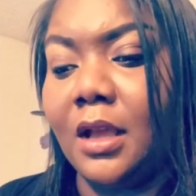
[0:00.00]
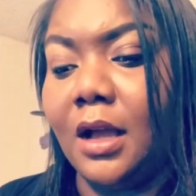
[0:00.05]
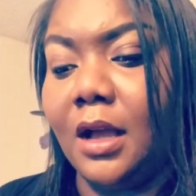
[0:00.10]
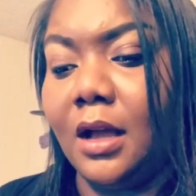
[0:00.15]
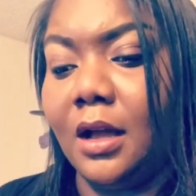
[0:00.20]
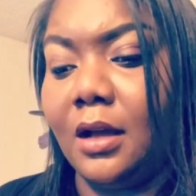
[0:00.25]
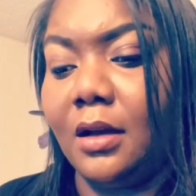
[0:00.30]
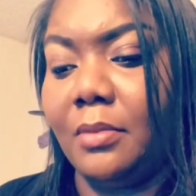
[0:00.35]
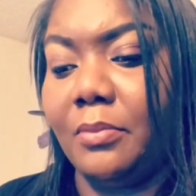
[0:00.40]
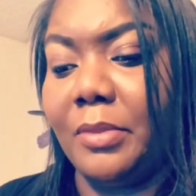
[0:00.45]

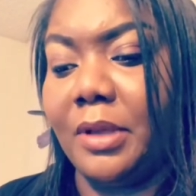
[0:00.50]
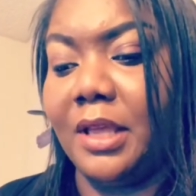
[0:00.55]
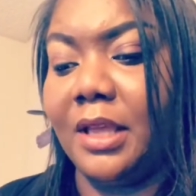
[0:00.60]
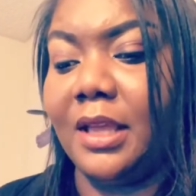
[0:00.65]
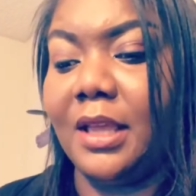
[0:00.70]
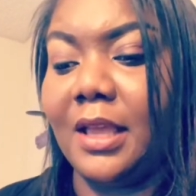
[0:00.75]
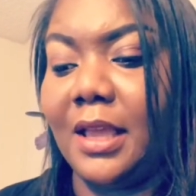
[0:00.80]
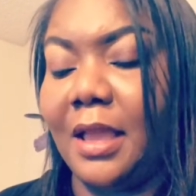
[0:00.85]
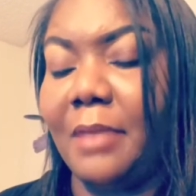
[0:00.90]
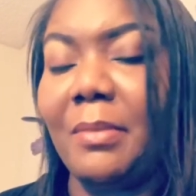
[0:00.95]

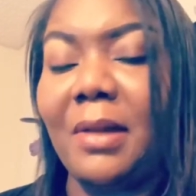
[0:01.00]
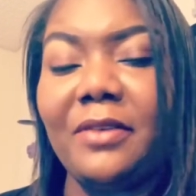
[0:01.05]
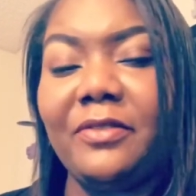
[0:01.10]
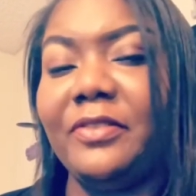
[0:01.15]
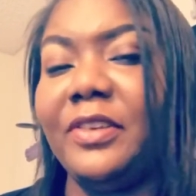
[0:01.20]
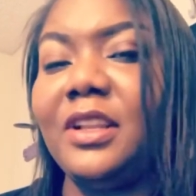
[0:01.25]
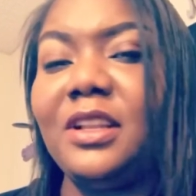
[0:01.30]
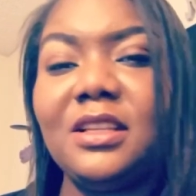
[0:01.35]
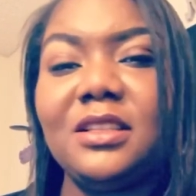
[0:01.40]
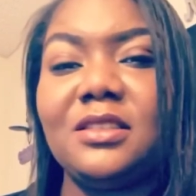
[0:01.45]
And my
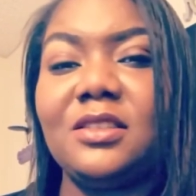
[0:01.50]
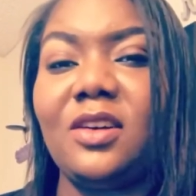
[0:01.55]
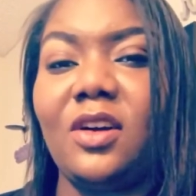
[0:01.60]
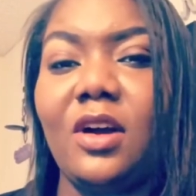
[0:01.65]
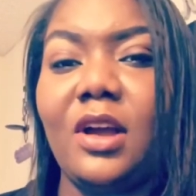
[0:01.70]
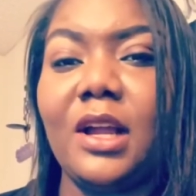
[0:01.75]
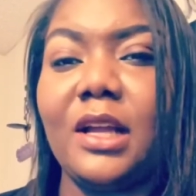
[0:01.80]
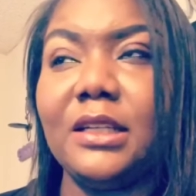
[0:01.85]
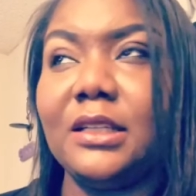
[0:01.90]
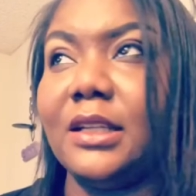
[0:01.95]
feelings
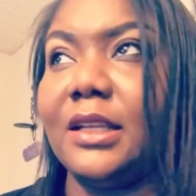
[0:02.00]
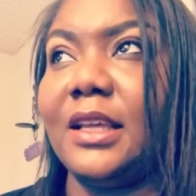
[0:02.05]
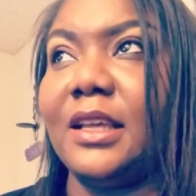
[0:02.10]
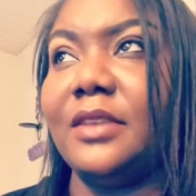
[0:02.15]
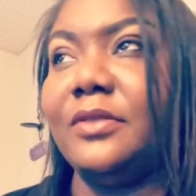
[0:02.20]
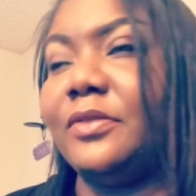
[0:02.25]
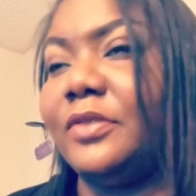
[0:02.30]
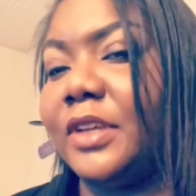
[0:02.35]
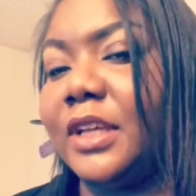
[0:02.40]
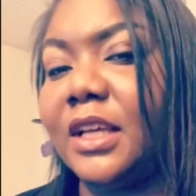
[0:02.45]
aren't
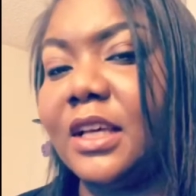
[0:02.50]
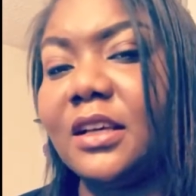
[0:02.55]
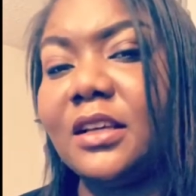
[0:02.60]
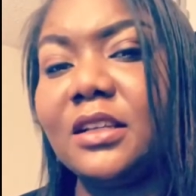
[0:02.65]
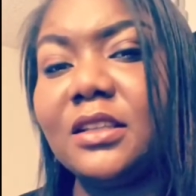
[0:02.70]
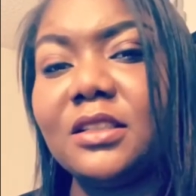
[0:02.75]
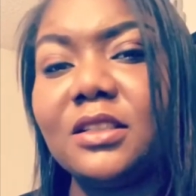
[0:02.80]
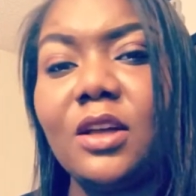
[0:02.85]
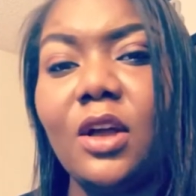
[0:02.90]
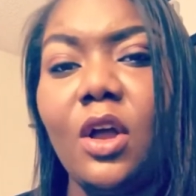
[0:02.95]

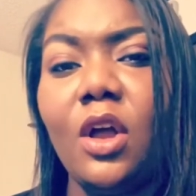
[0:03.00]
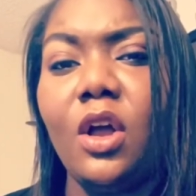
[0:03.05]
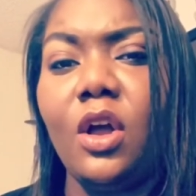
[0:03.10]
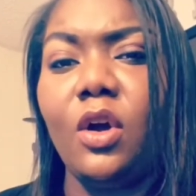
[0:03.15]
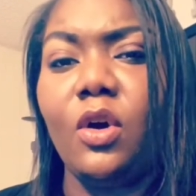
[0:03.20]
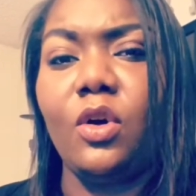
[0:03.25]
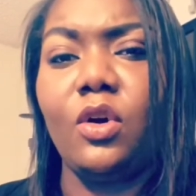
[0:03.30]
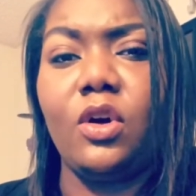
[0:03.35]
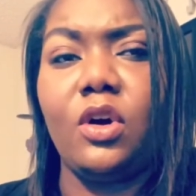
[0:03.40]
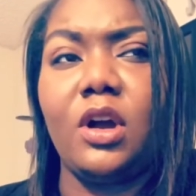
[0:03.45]
envious
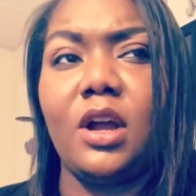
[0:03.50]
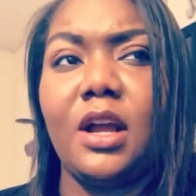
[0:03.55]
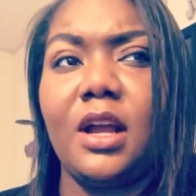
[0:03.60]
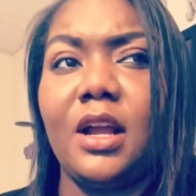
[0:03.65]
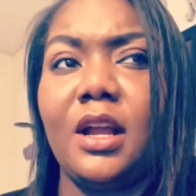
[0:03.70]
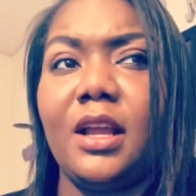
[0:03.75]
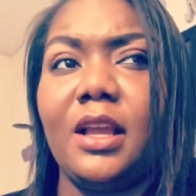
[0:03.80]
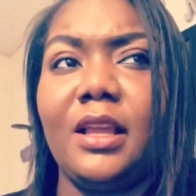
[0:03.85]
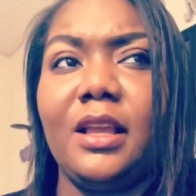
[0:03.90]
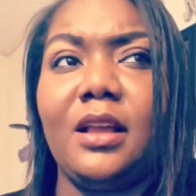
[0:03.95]

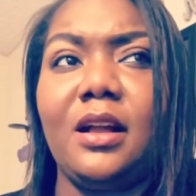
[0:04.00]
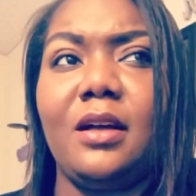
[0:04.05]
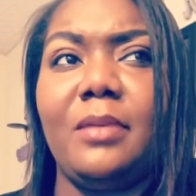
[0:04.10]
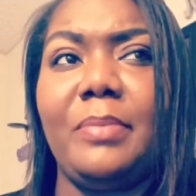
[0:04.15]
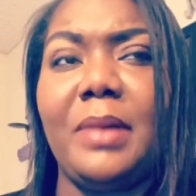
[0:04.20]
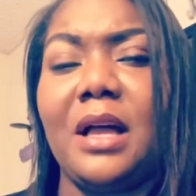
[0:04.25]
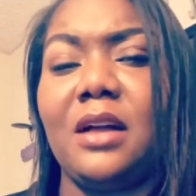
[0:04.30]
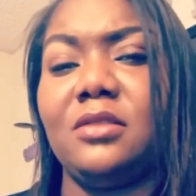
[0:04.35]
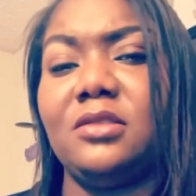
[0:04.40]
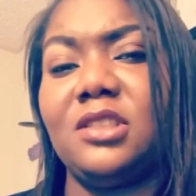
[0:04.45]
or
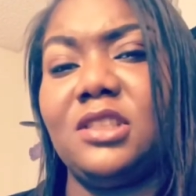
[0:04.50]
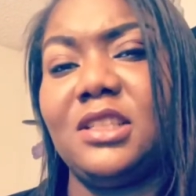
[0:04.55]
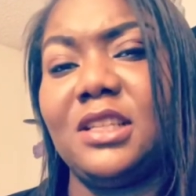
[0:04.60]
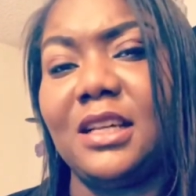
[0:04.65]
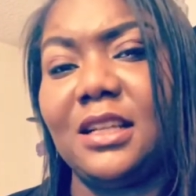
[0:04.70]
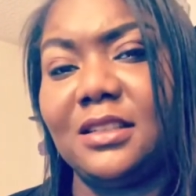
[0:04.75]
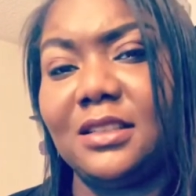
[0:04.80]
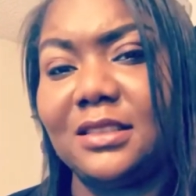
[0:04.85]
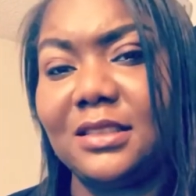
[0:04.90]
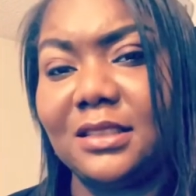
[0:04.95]
about
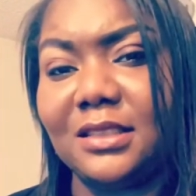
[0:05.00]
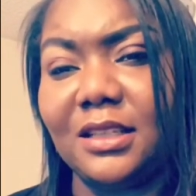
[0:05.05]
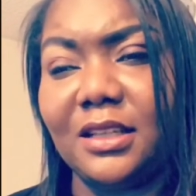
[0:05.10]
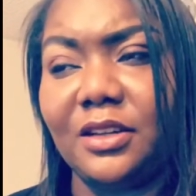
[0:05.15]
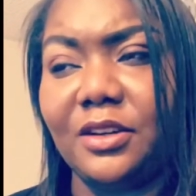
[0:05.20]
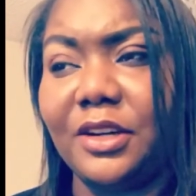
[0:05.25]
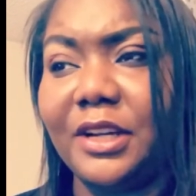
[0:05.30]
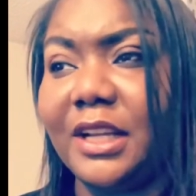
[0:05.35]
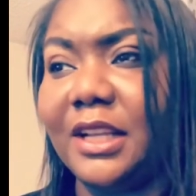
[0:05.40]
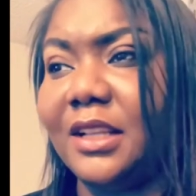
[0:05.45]

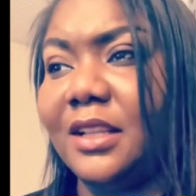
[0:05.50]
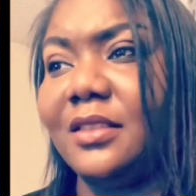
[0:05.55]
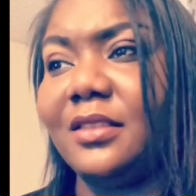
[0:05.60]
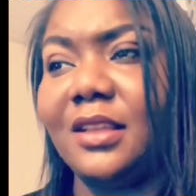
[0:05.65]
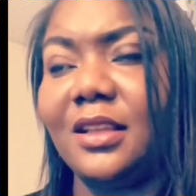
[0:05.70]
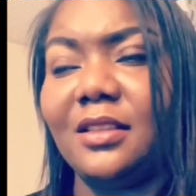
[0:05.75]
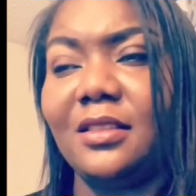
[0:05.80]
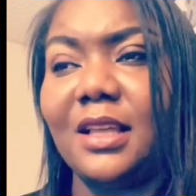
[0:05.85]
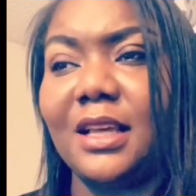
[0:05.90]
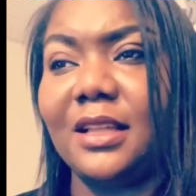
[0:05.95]
jealousy or
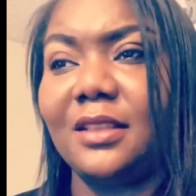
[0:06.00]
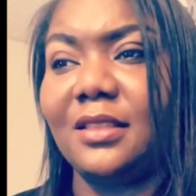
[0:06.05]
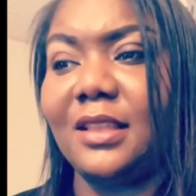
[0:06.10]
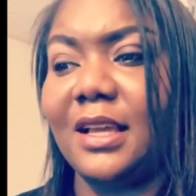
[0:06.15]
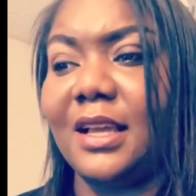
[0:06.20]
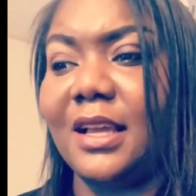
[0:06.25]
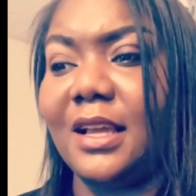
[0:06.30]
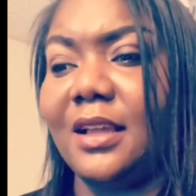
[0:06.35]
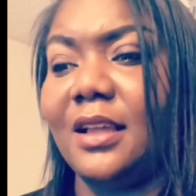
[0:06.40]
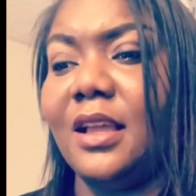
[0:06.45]
anything like
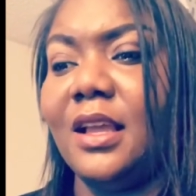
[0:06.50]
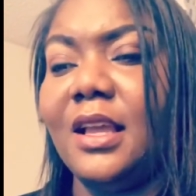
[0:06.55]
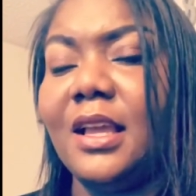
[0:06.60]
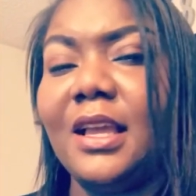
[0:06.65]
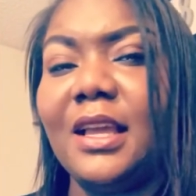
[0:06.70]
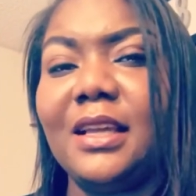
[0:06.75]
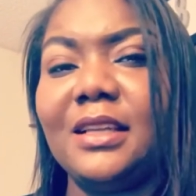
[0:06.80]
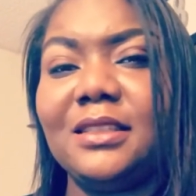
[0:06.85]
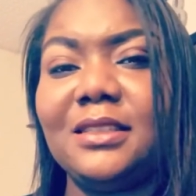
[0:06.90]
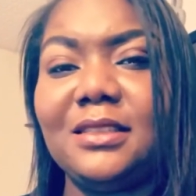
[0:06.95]
that.
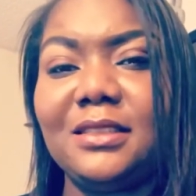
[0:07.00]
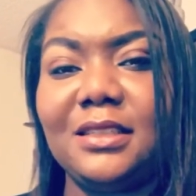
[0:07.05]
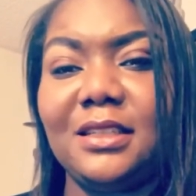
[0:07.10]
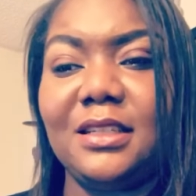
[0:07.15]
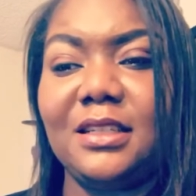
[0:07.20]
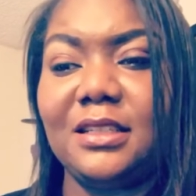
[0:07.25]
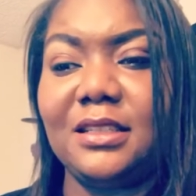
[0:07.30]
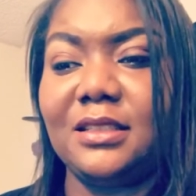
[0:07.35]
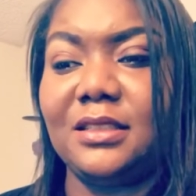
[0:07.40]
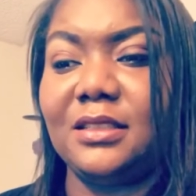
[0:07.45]
It's
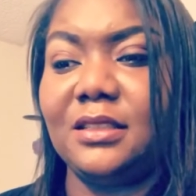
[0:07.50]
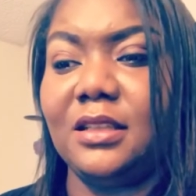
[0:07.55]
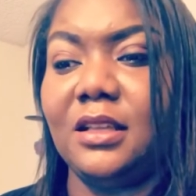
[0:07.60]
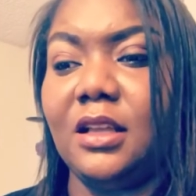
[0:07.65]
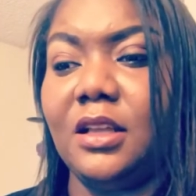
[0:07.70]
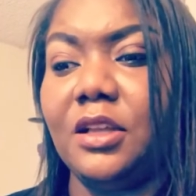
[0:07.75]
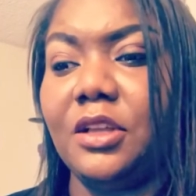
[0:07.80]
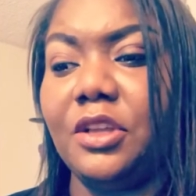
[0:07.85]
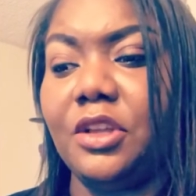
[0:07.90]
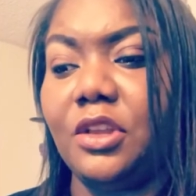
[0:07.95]
just,
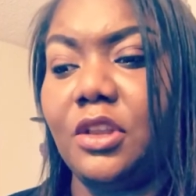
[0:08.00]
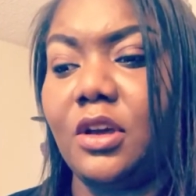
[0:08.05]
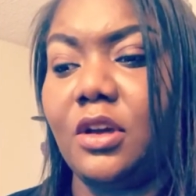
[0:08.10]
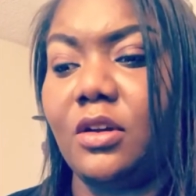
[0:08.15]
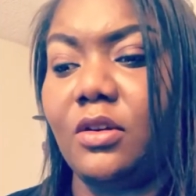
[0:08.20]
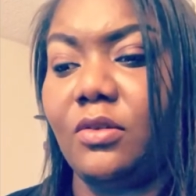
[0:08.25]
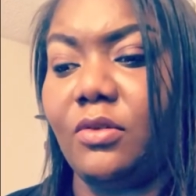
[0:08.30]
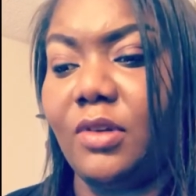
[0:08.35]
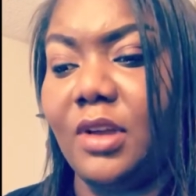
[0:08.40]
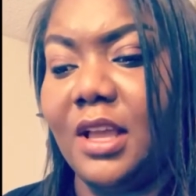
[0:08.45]

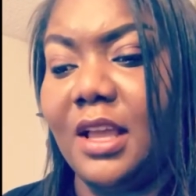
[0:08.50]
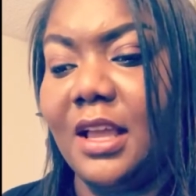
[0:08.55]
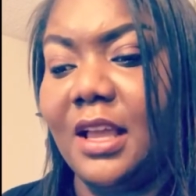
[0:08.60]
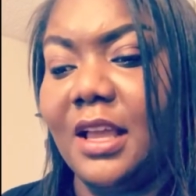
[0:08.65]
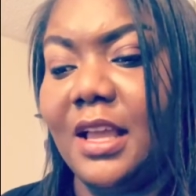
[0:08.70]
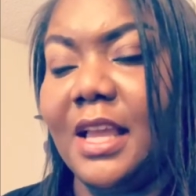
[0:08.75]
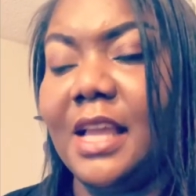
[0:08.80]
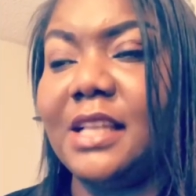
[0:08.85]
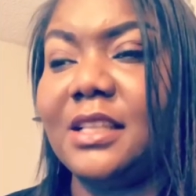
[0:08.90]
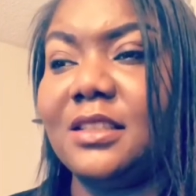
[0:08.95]

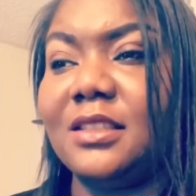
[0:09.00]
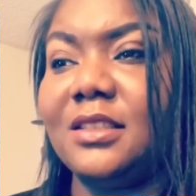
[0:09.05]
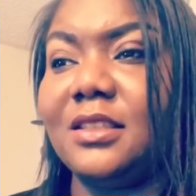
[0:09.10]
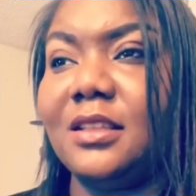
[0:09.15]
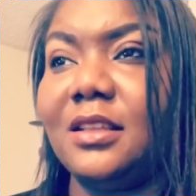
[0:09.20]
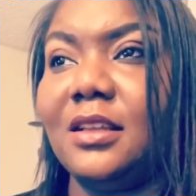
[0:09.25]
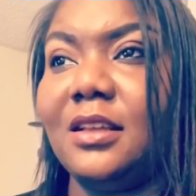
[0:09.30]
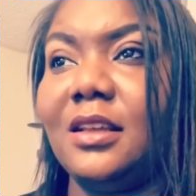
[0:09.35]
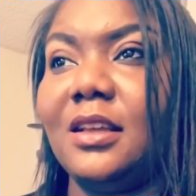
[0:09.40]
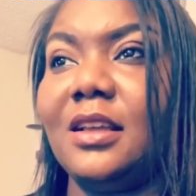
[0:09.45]

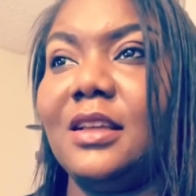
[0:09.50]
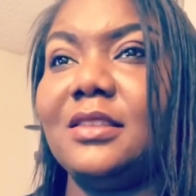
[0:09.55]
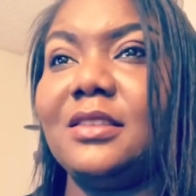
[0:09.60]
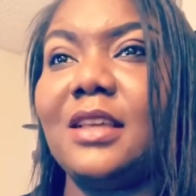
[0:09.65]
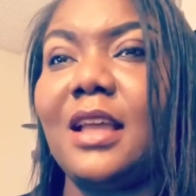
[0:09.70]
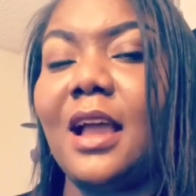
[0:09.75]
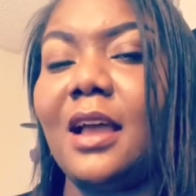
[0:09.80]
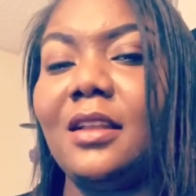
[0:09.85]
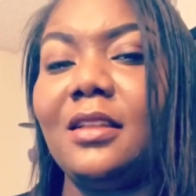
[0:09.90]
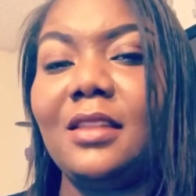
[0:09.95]
it's
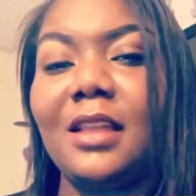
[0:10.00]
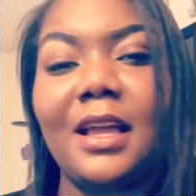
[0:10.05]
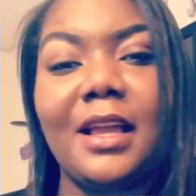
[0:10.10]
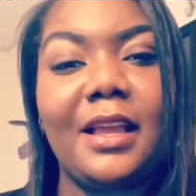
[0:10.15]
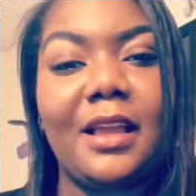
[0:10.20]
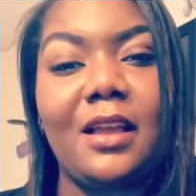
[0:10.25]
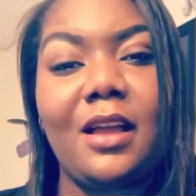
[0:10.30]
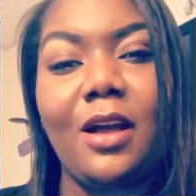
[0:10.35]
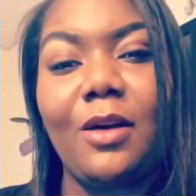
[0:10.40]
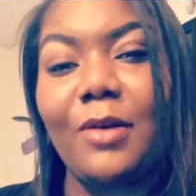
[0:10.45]
kind of
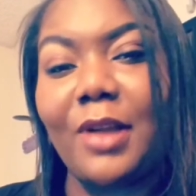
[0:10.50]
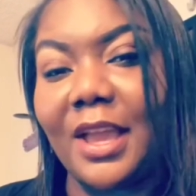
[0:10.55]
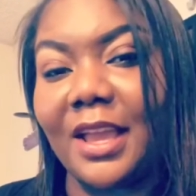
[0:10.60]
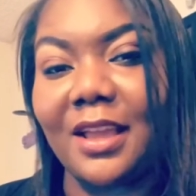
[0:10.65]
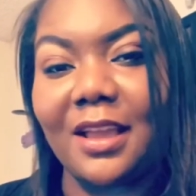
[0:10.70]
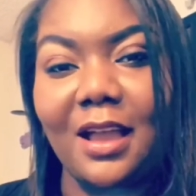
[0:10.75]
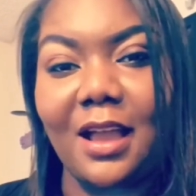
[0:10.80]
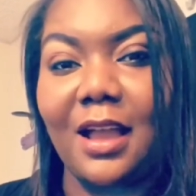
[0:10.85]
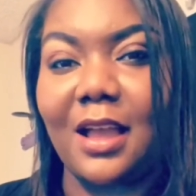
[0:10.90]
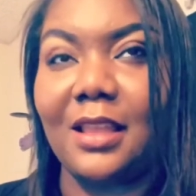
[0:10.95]
like, okay,
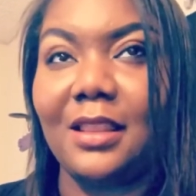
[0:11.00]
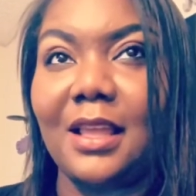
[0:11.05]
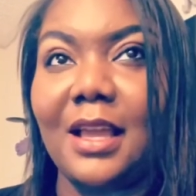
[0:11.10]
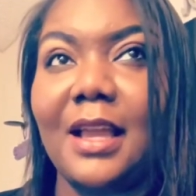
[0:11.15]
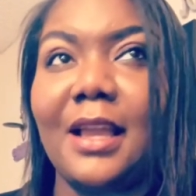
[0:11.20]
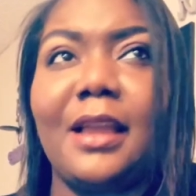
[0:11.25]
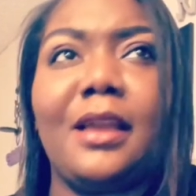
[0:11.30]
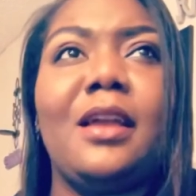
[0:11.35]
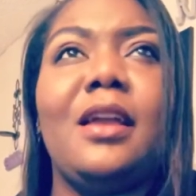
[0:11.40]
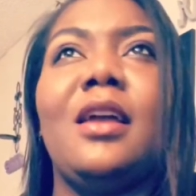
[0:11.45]
God,
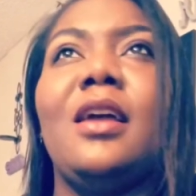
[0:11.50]
like